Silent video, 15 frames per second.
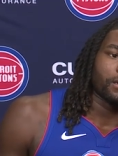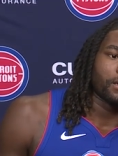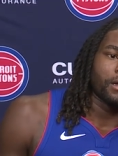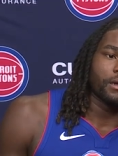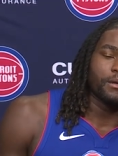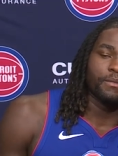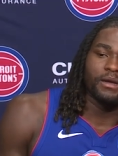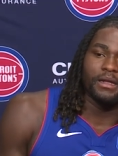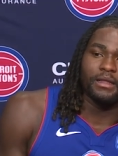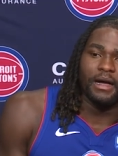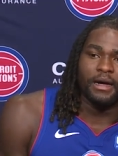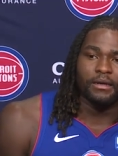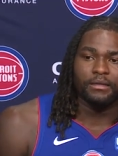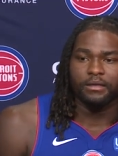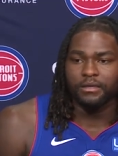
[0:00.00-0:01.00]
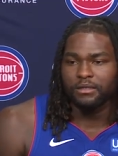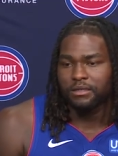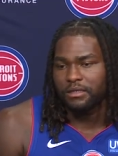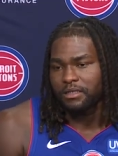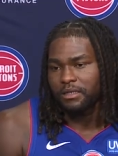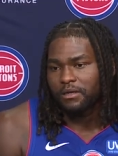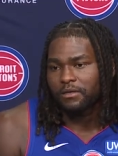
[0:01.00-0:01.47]
It could be a lot of things. It's
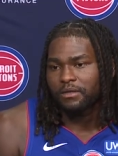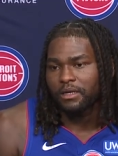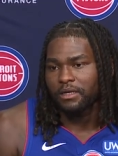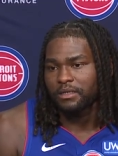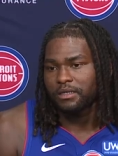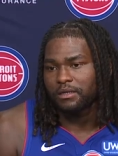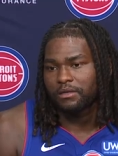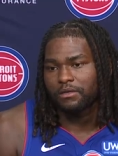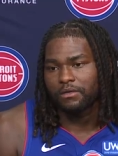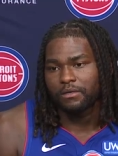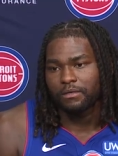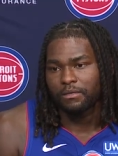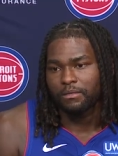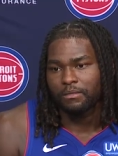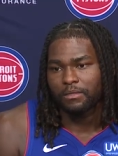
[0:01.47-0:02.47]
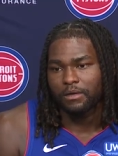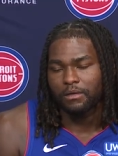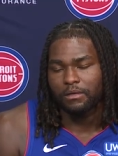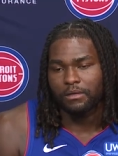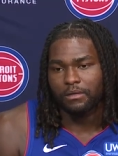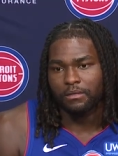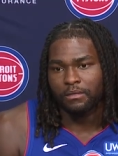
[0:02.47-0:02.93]
just little things he do, you
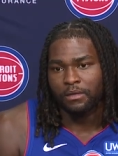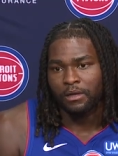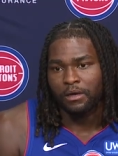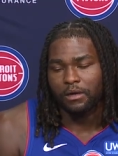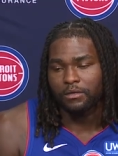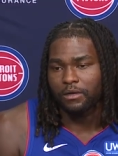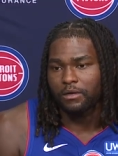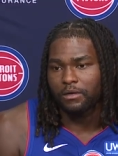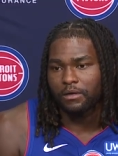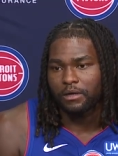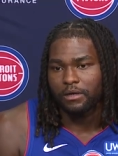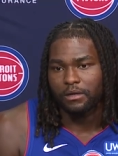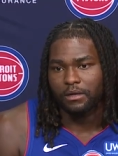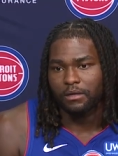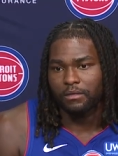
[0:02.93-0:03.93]
know, on the court.